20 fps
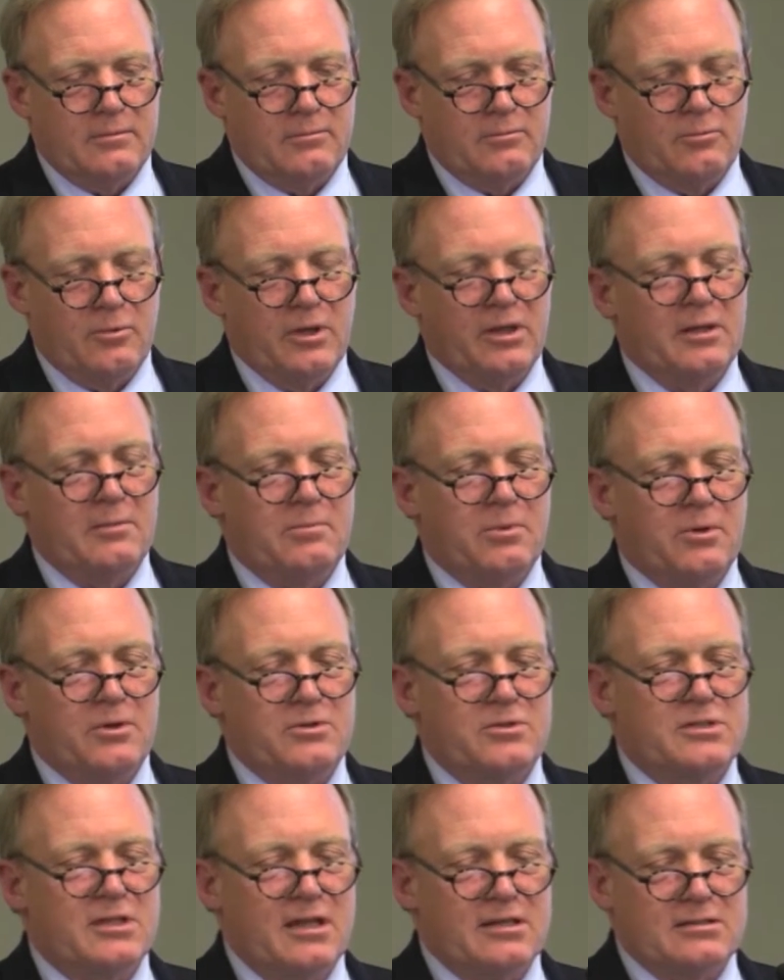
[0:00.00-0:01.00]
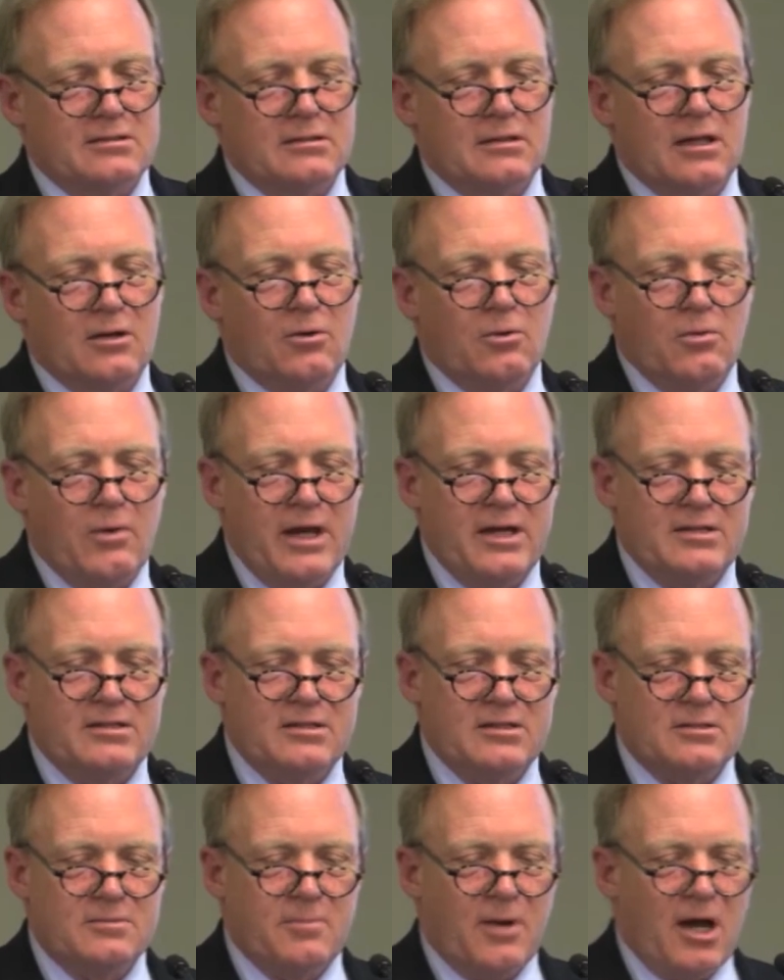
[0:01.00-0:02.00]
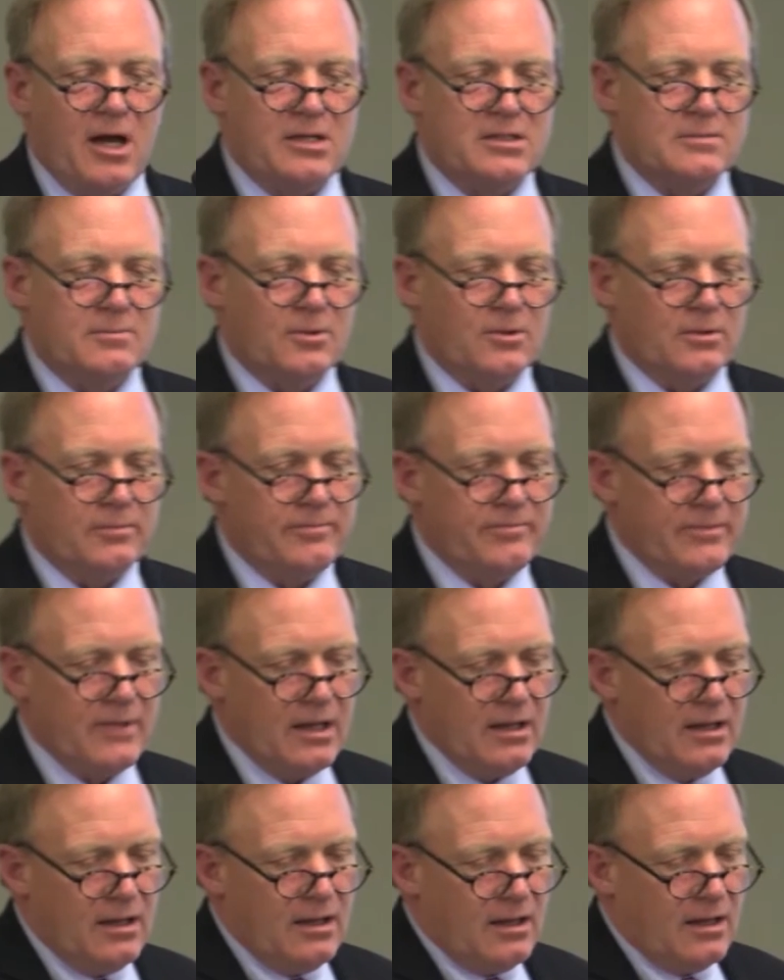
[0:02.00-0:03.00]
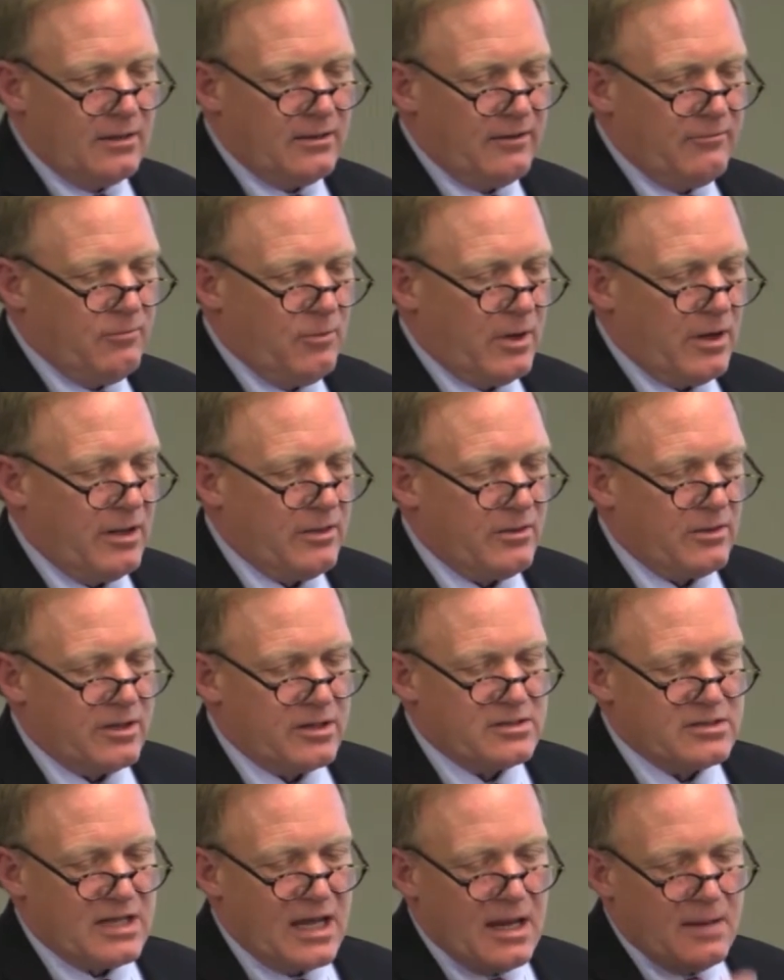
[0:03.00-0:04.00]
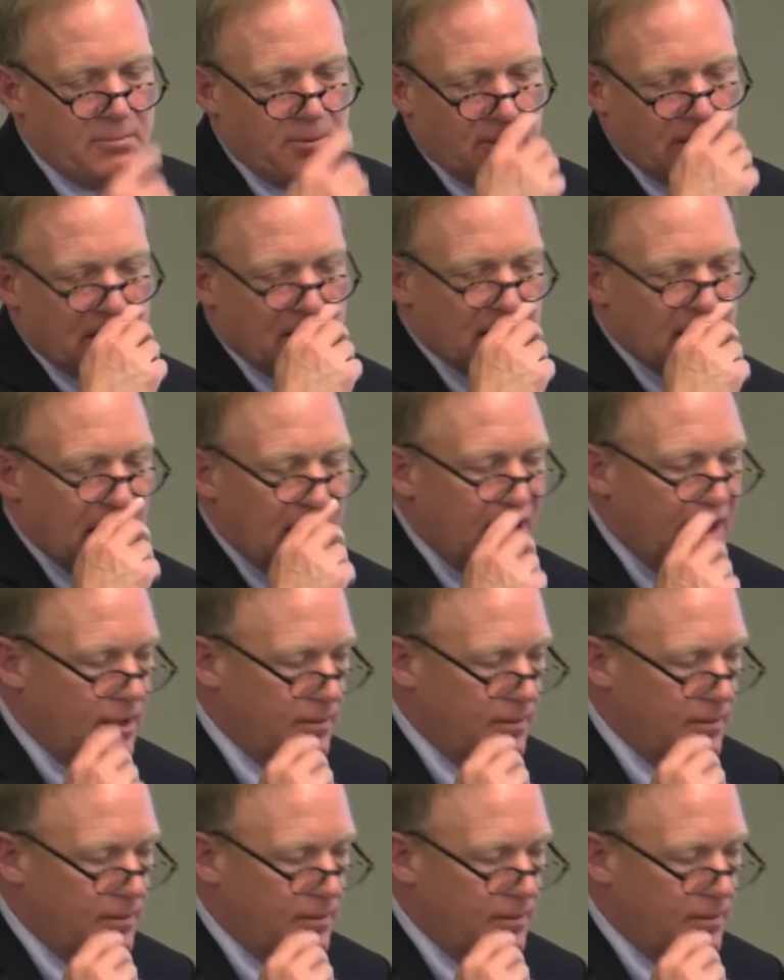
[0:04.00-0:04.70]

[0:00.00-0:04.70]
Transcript: really produce as little waste as possible. I'll give one other example